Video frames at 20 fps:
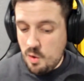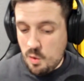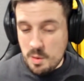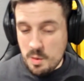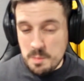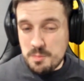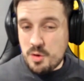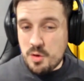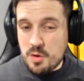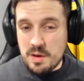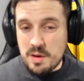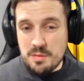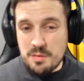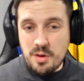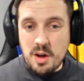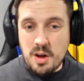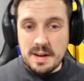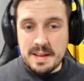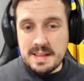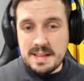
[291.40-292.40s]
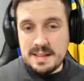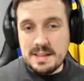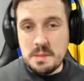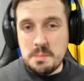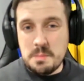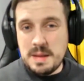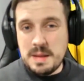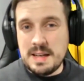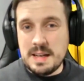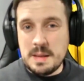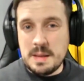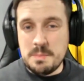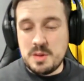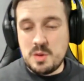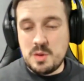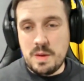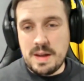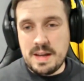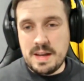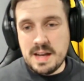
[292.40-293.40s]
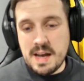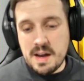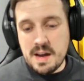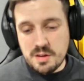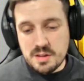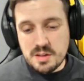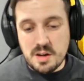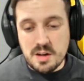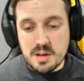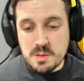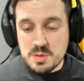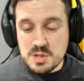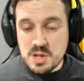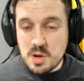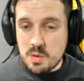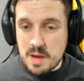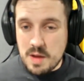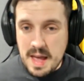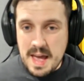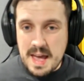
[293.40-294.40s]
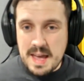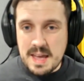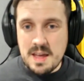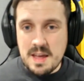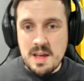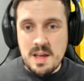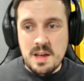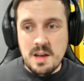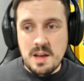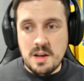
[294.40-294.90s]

I'm kind of falling in the middle in between that. I thought he was okay.